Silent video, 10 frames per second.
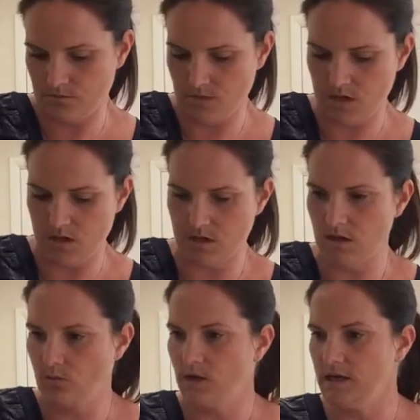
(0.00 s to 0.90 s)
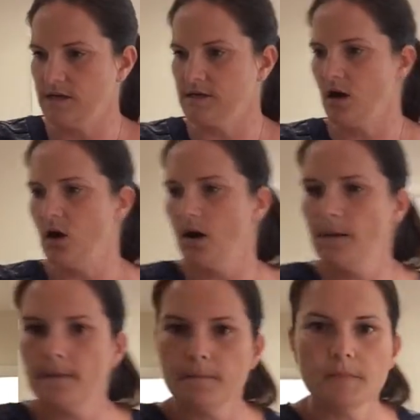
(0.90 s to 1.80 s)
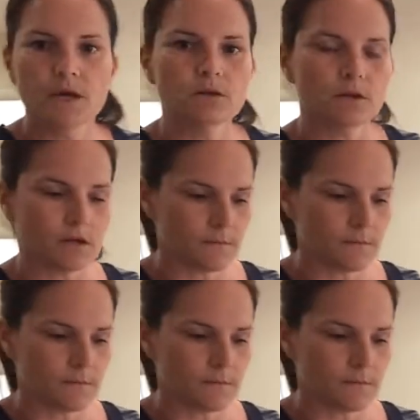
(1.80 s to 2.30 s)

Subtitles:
And then we need our milk,